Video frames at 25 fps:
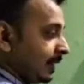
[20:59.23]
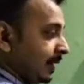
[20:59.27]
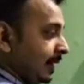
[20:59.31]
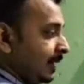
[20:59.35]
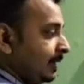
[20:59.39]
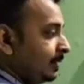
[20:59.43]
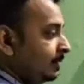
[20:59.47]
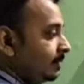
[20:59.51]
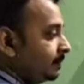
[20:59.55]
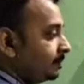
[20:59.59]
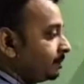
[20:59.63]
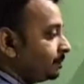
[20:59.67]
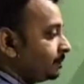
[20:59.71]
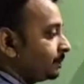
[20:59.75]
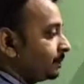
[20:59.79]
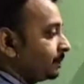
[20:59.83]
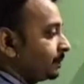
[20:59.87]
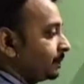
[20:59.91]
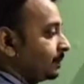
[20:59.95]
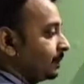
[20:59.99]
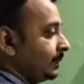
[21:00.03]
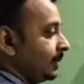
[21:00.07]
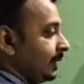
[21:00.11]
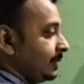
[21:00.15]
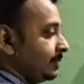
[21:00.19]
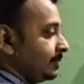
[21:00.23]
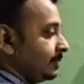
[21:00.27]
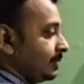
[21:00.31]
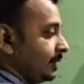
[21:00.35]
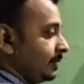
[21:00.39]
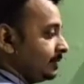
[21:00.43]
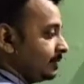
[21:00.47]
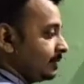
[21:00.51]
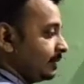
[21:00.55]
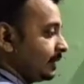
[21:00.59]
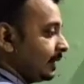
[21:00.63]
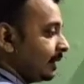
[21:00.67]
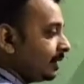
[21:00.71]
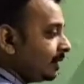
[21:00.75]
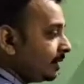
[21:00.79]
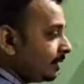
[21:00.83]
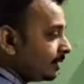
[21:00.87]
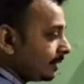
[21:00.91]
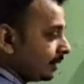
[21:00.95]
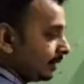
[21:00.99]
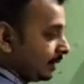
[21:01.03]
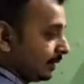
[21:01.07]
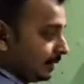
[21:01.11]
and this is the